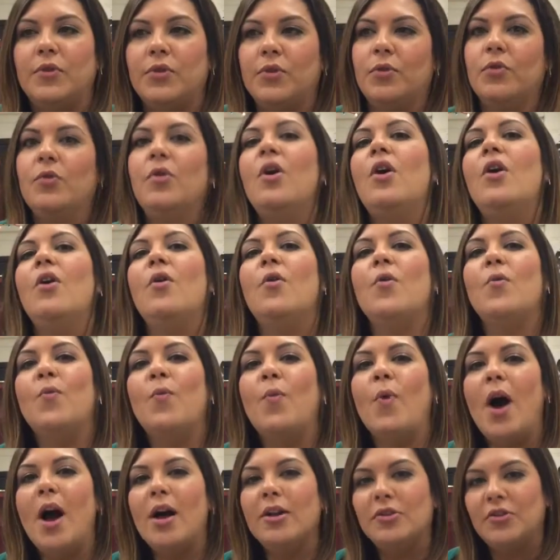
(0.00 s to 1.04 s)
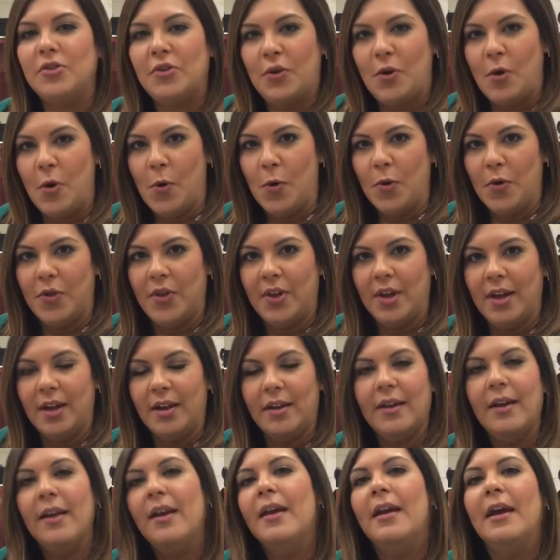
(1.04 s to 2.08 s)
to watch the whole
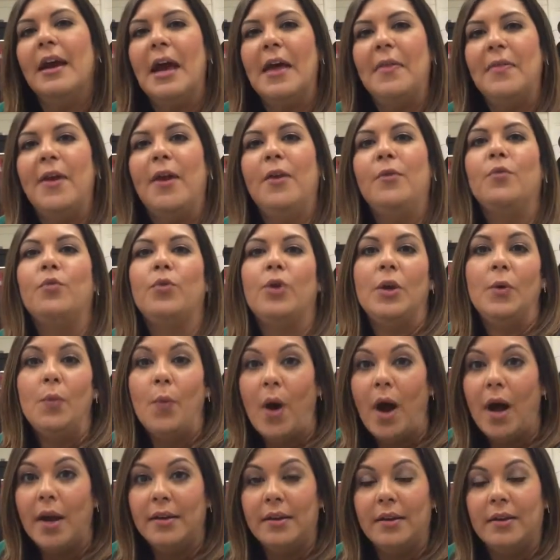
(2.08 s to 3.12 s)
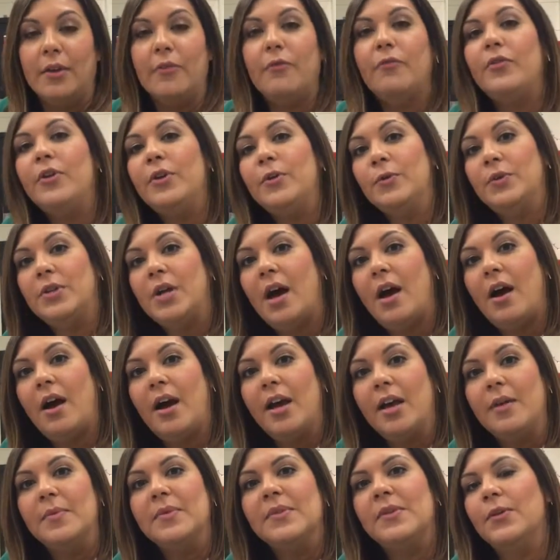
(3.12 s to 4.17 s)
thing and then rewind it a few
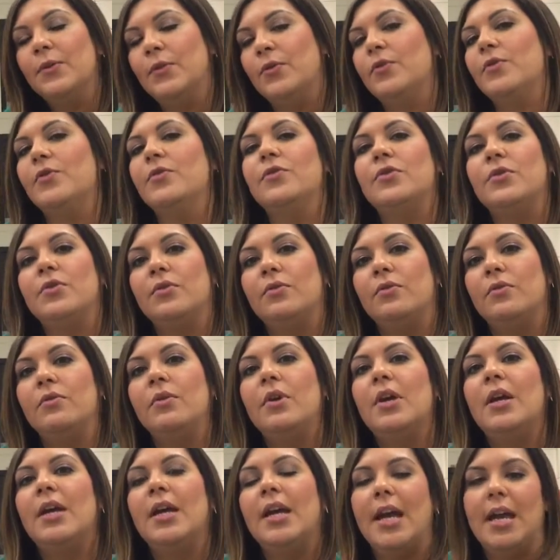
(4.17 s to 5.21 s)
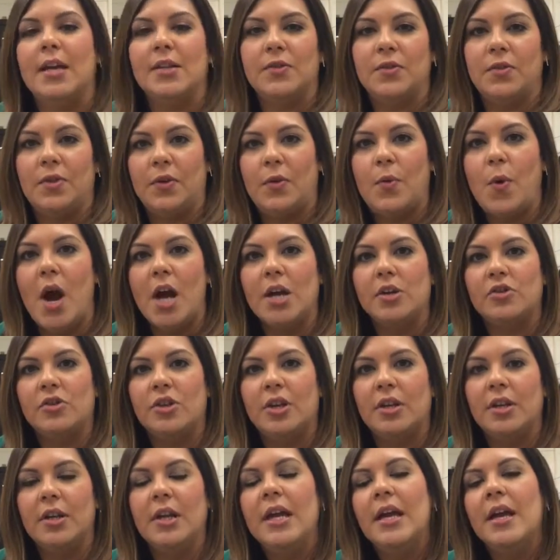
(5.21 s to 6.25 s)
times in order to answer the
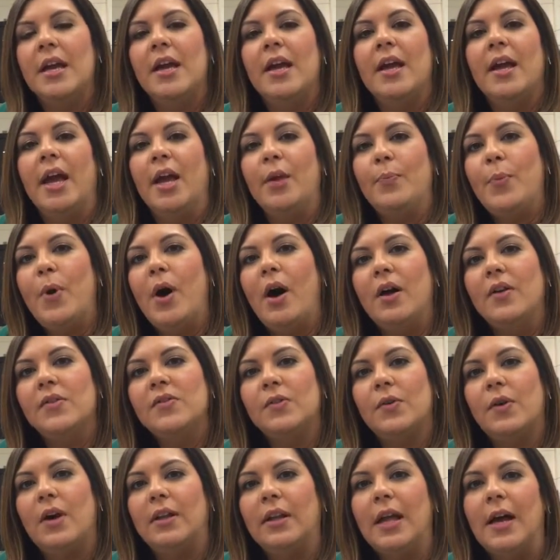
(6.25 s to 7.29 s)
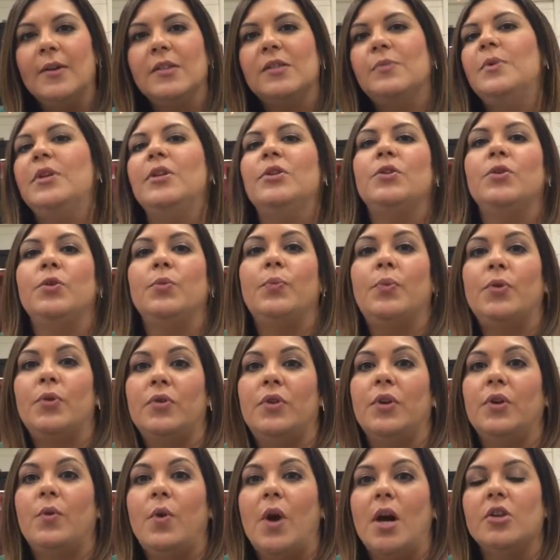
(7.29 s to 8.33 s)
question. Edpuzzle allows me to
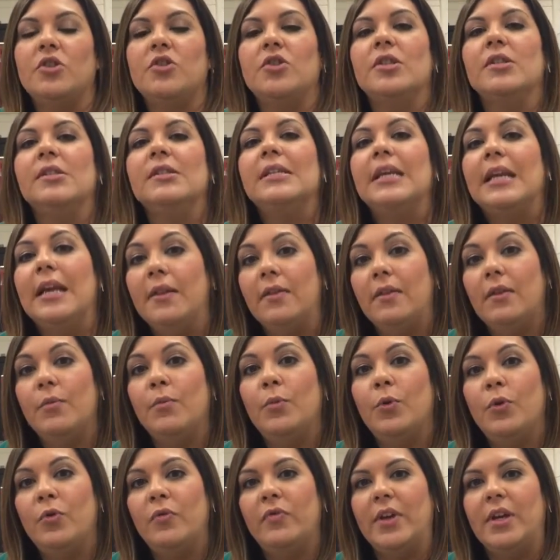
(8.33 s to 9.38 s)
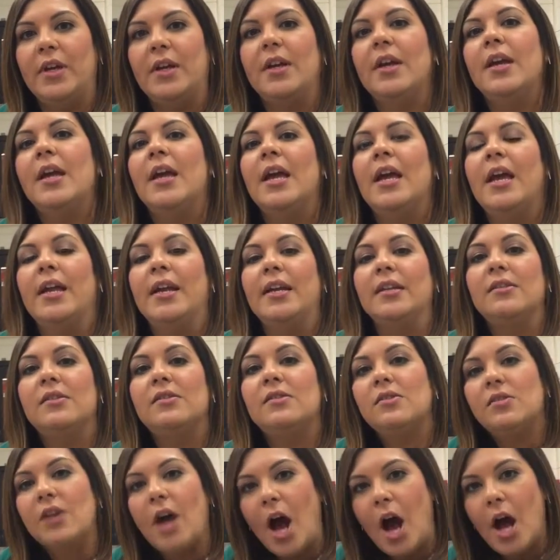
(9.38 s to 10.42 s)
put the questions in the movie, and it
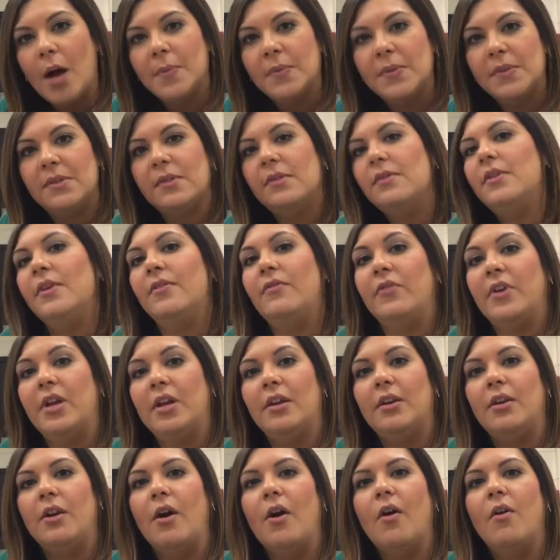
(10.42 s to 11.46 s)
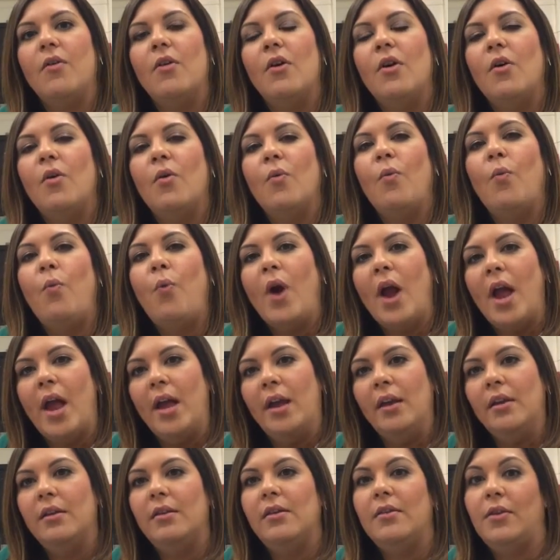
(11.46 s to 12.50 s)
stops the video
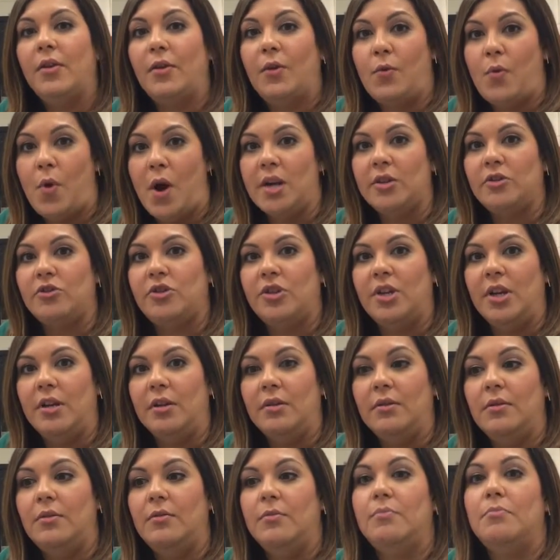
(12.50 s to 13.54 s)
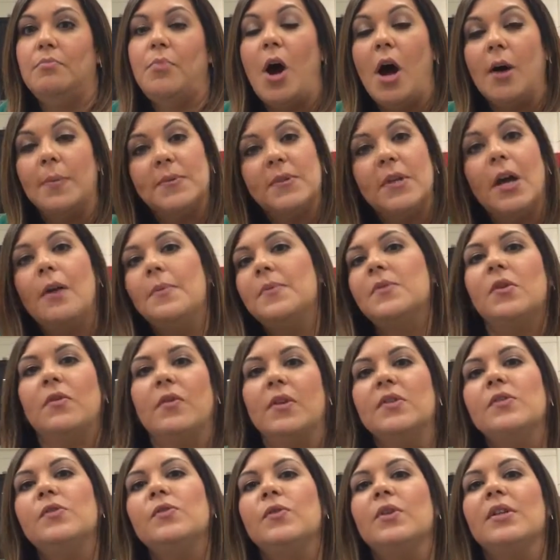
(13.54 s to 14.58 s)
when the question pops up, so
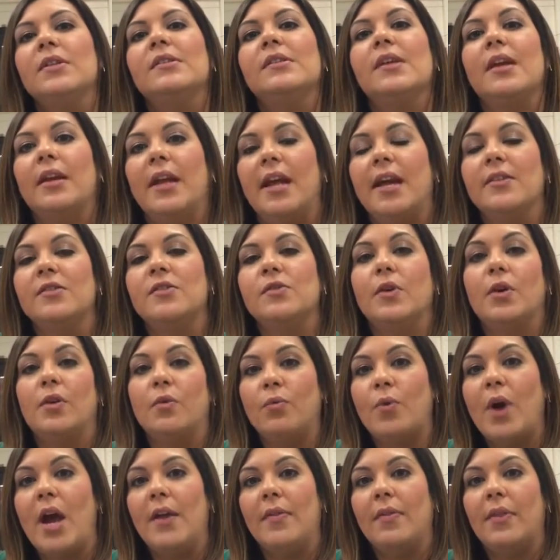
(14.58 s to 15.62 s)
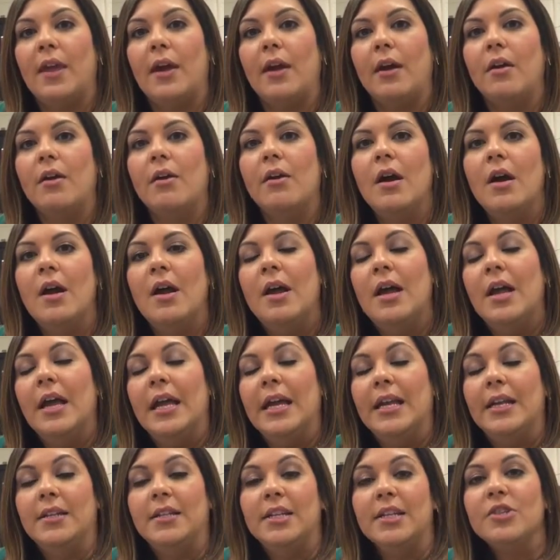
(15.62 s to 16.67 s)
then students can answer it right there.
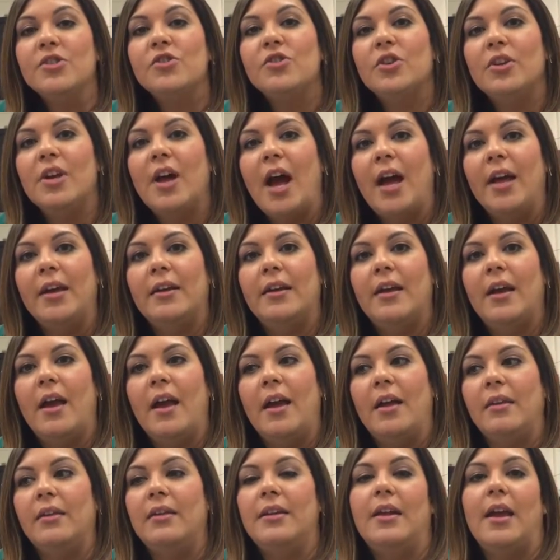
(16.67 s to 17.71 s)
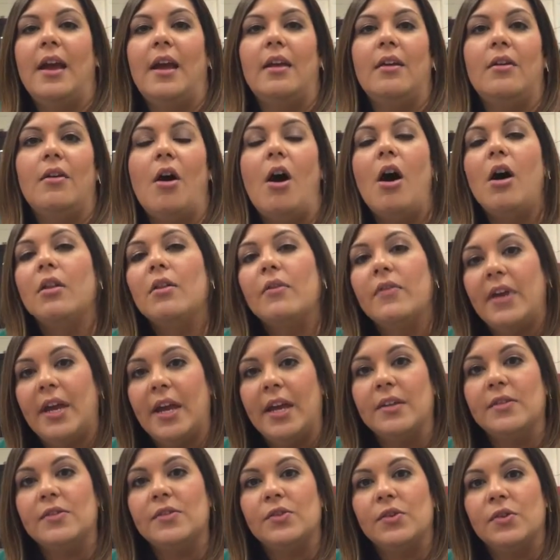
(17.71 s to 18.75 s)
In addition, I can get all of the
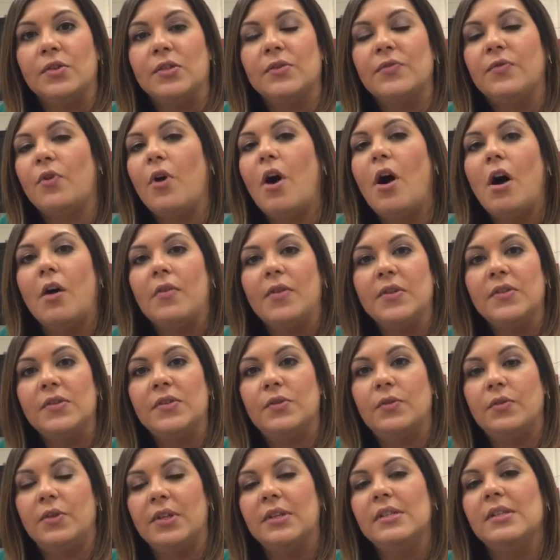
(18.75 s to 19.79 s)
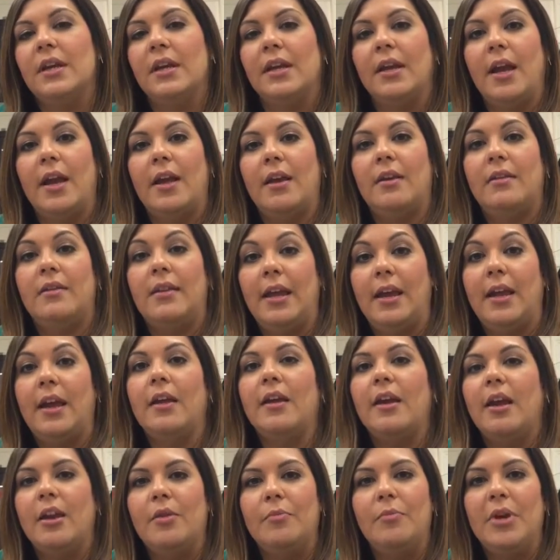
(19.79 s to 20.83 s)
answers for all the students and they
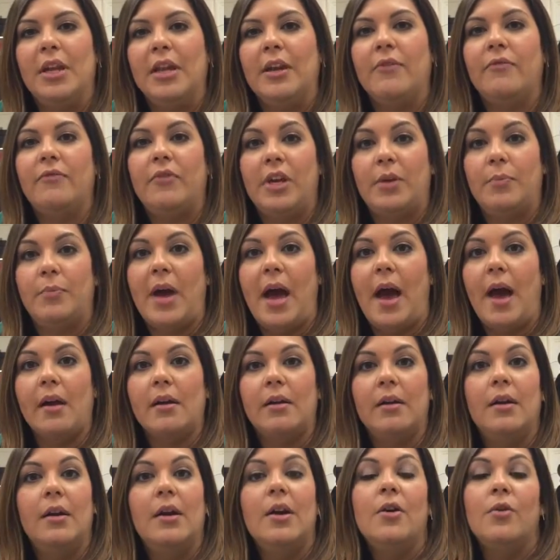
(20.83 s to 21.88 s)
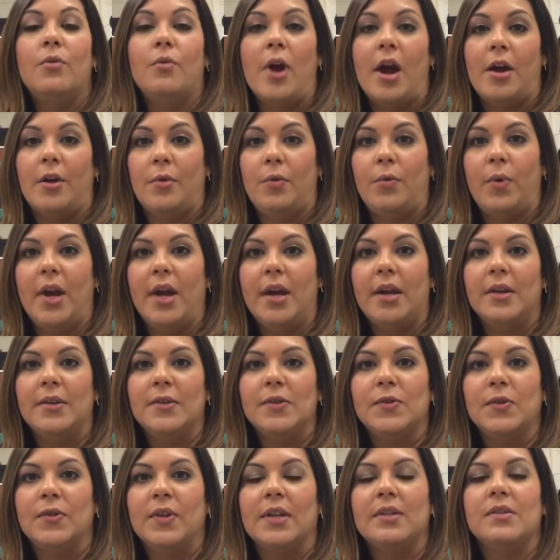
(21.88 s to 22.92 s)
can get immediate feedback right away.
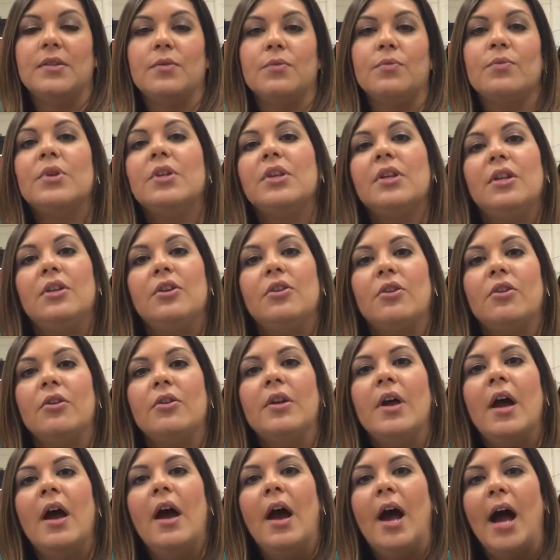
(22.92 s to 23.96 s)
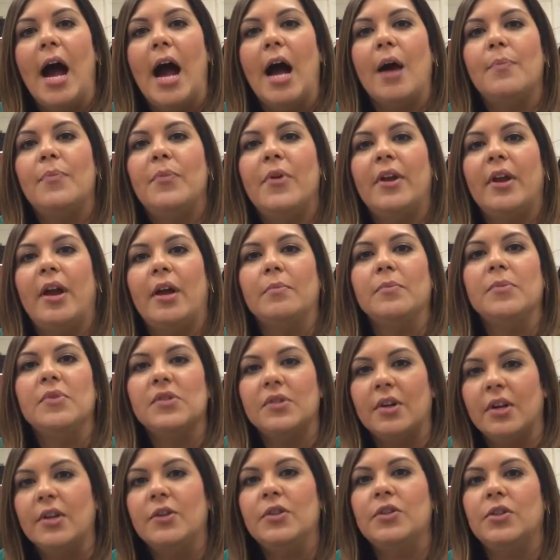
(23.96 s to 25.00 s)
So that's a really good app that I'm
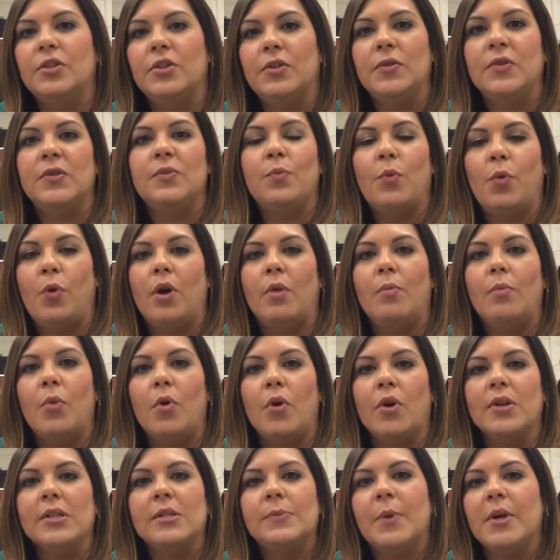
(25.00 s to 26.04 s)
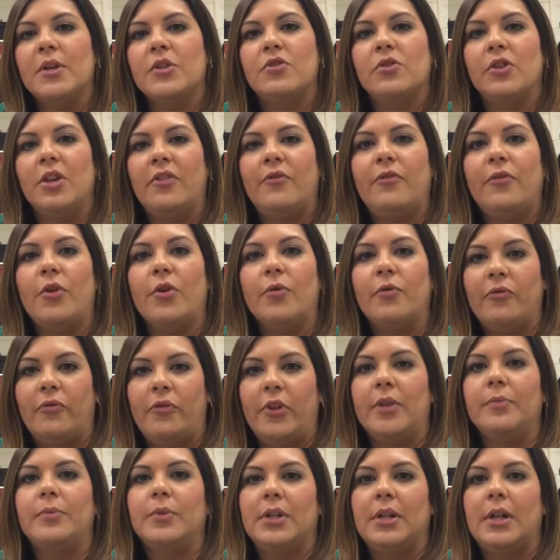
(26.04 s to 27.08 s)
starting to use more and more, especially for
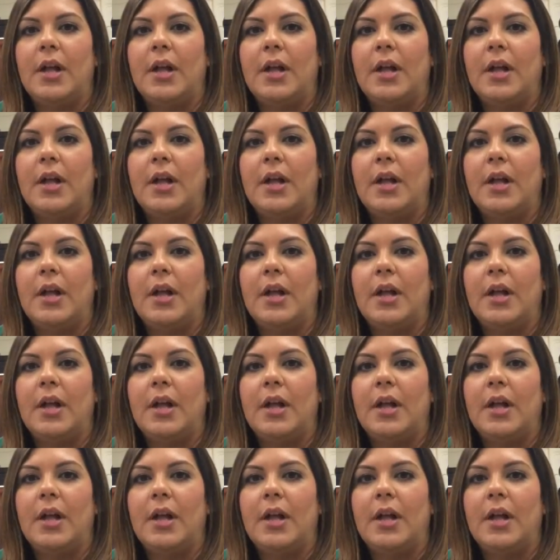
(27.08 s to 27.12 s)
flipped